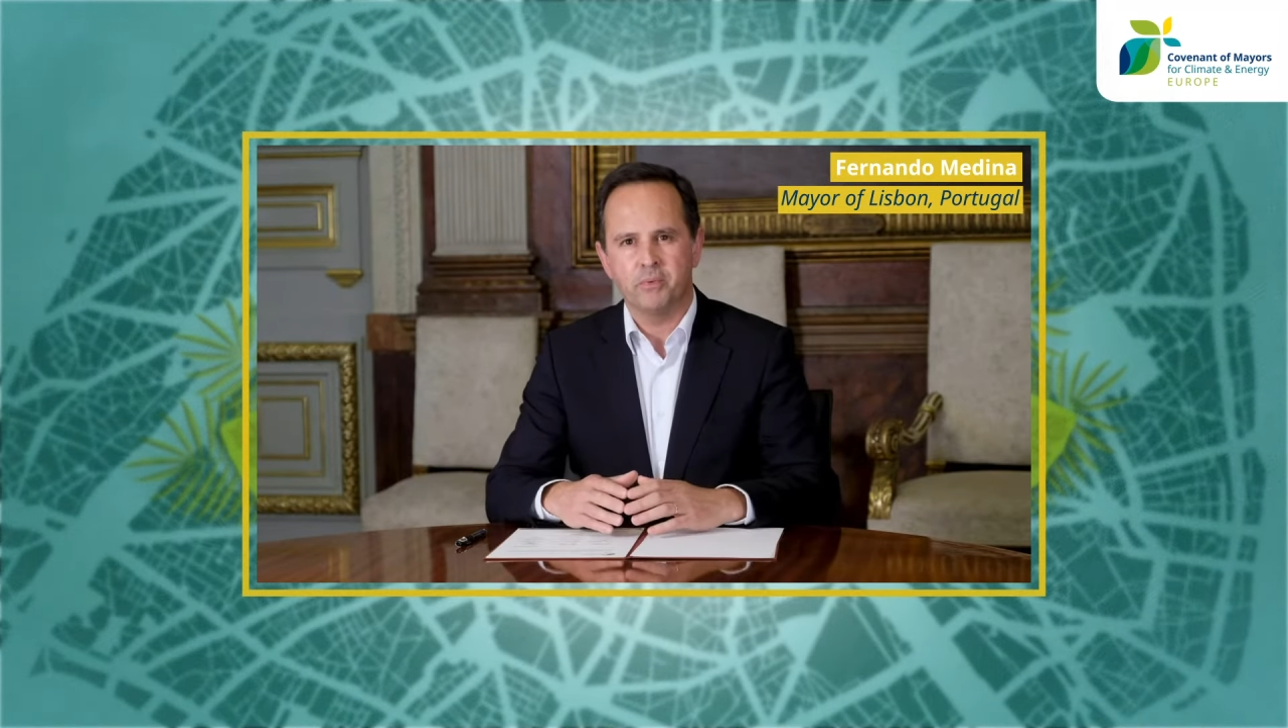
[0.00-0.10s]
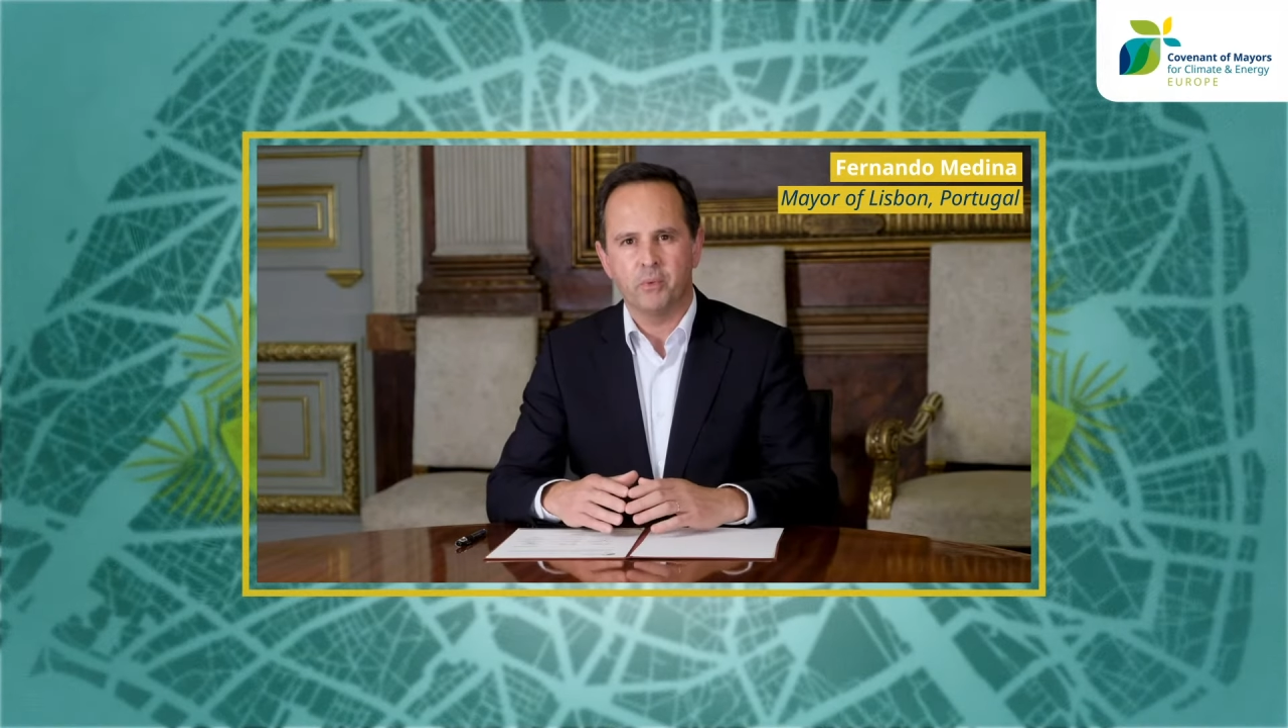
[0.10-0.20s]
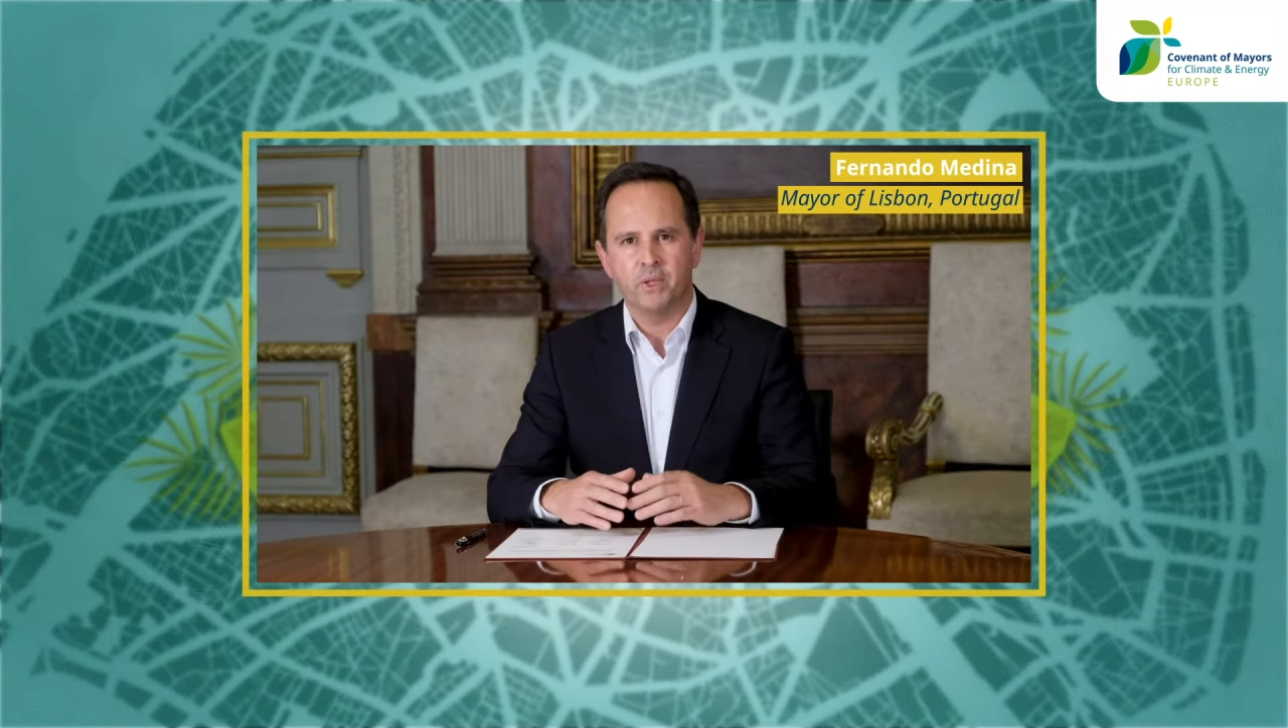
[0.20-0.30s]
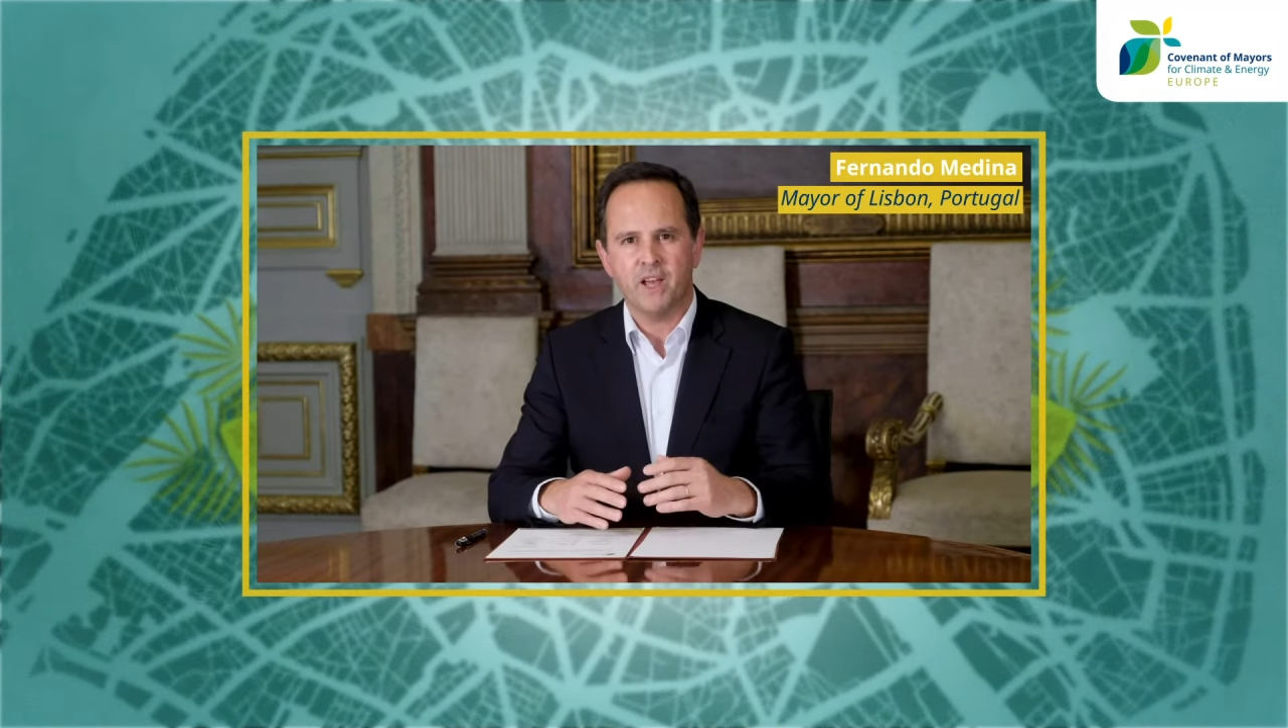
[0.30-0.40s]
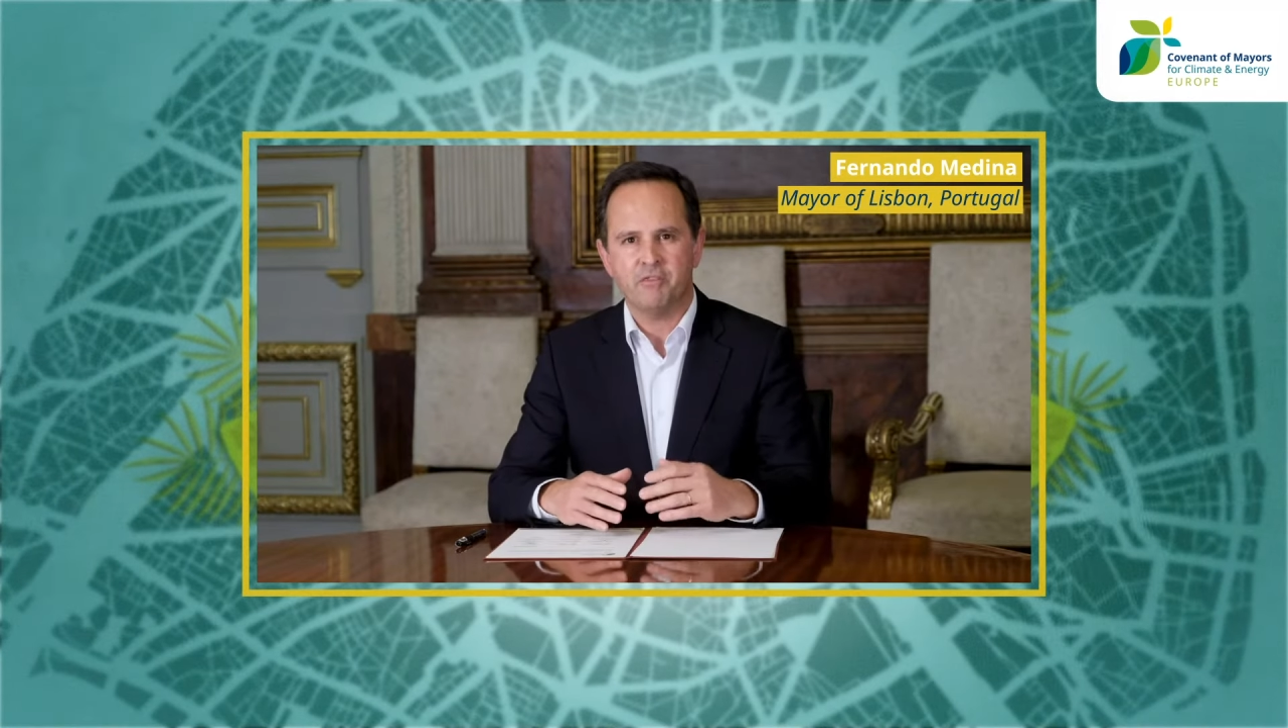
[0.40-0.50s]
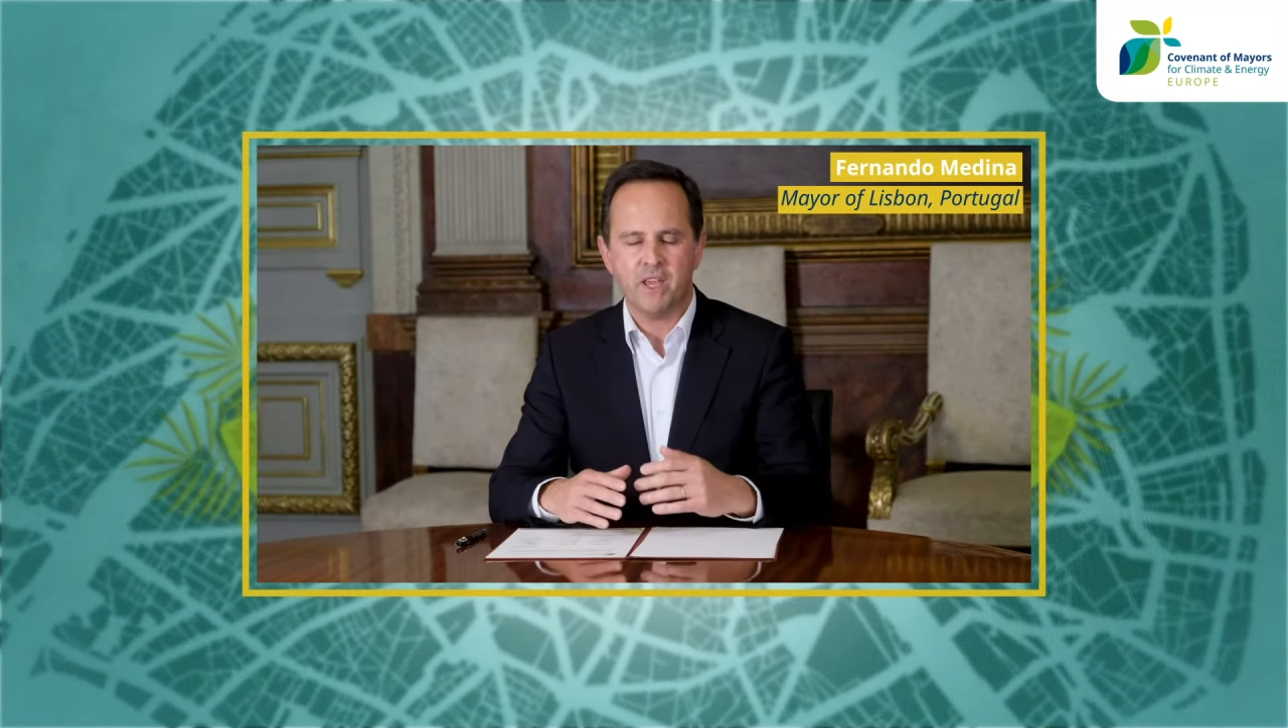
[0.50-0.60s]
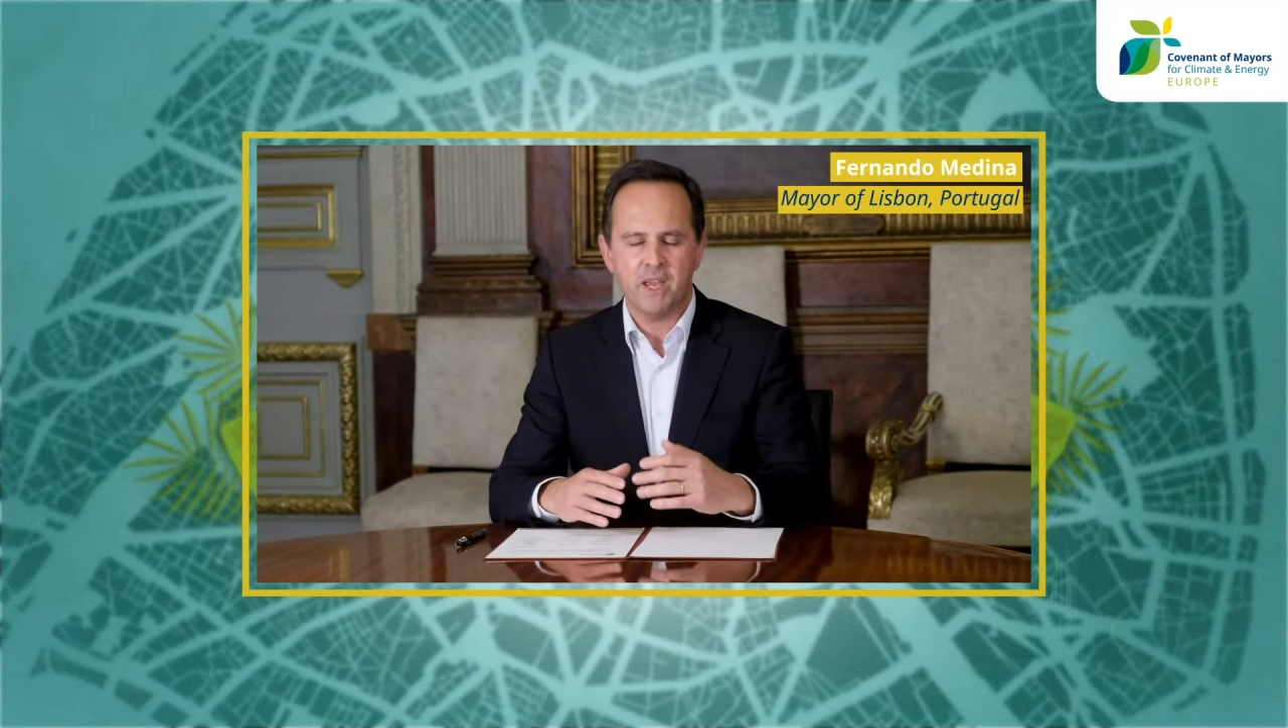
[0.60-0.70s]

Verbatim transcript: will have